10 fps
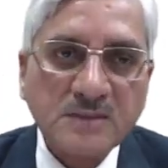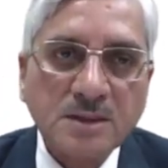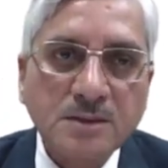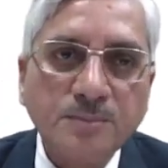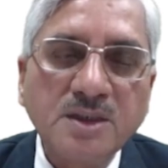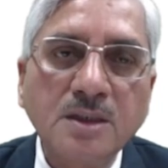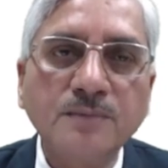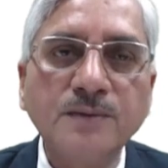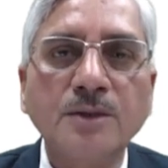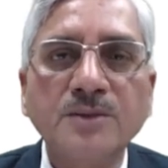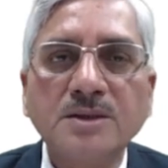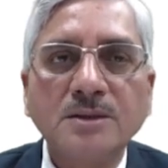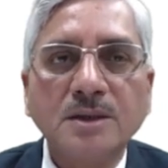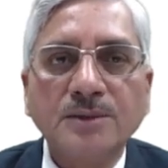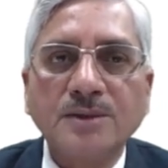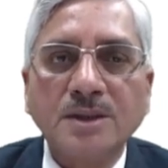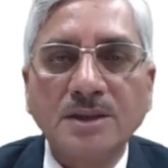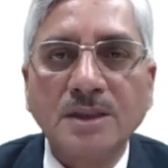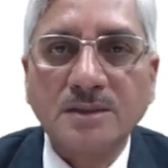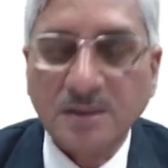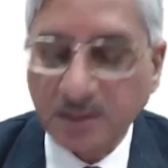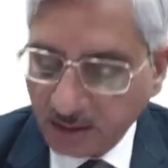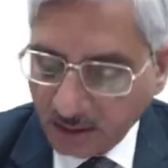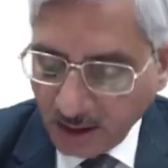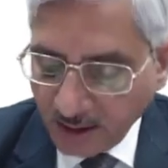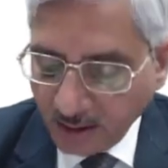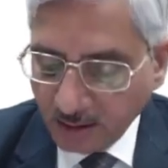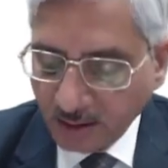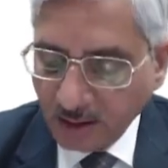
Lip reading: something for which the nuclear reactor is designed.